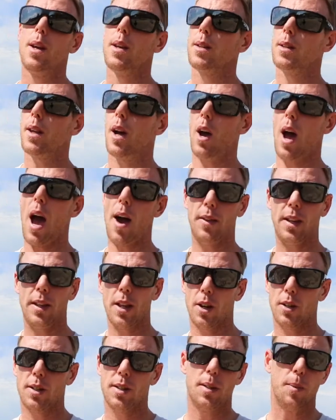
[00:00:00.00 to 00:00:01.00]
So having
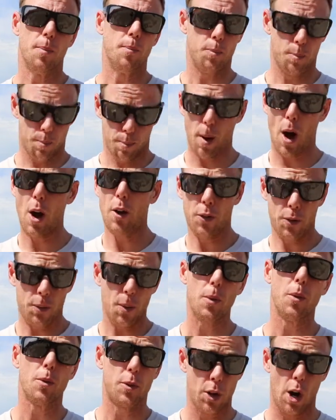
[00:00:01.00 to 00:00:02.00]
those both
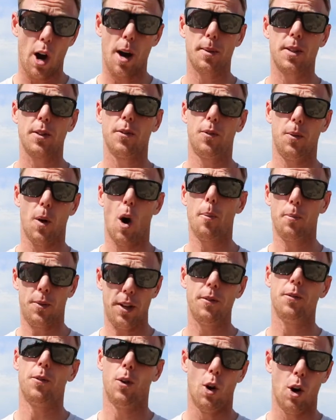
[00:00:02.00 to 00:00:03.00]
types of
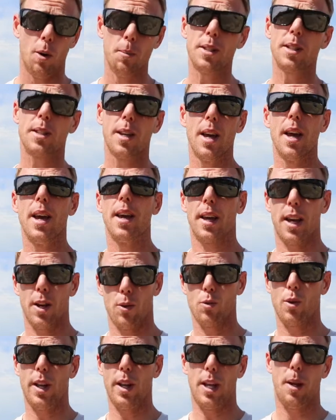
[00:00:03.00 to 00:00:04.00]
opt-in forms can
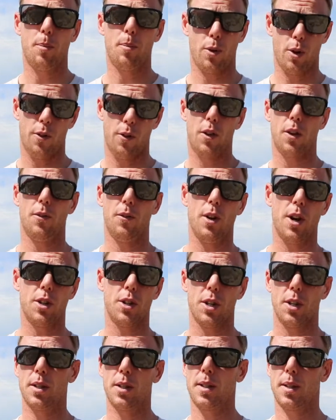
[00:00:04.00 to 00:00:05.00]
really improve
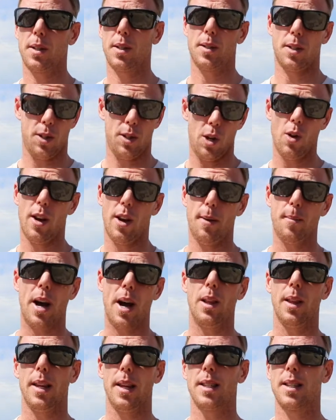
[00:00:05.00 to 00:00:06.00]
conversions to your
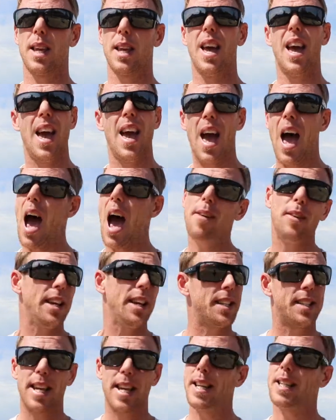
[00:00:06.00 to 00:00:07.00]
email list. Having
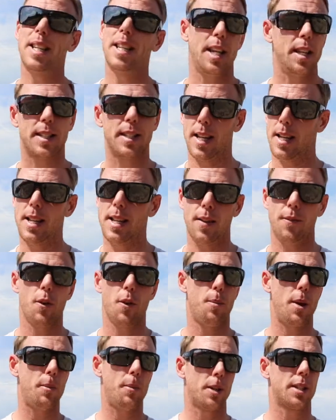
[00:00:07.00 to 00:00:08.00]
a decent incentive for
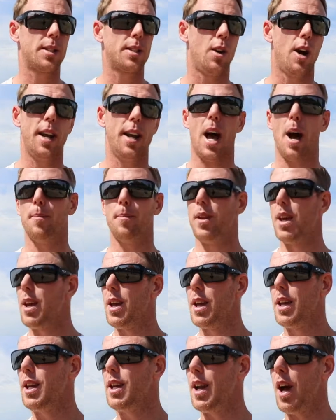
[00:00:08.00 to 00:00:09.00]
people to sign up.
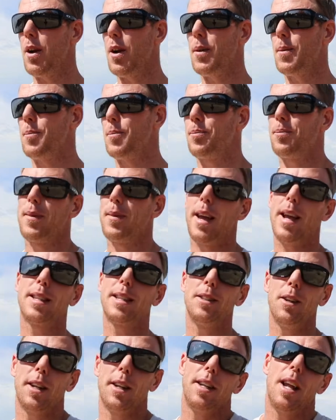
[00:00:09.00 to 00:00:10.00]

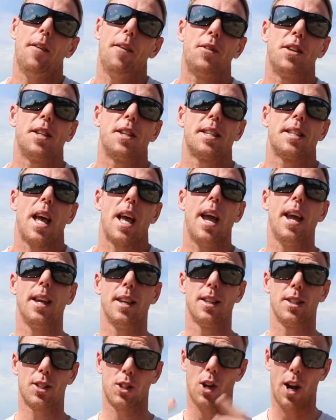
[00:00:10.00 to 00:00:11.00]
It's not enough to just say,
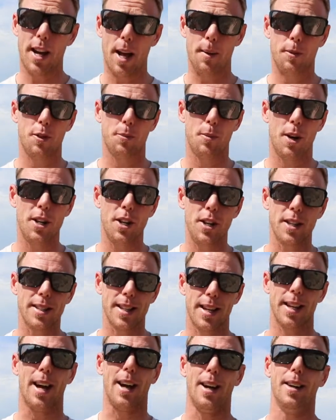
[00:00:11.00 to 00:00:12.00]
sign up to my
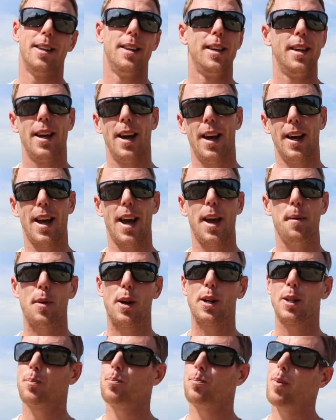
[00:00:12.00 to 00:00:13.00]
newsletter, okay?
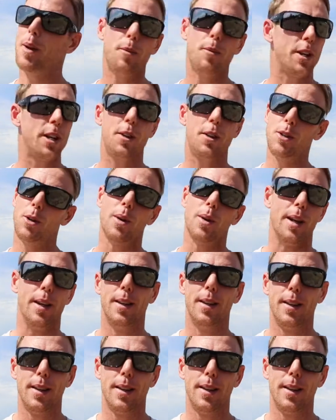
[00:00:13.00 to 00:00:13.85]
Because people don't do it.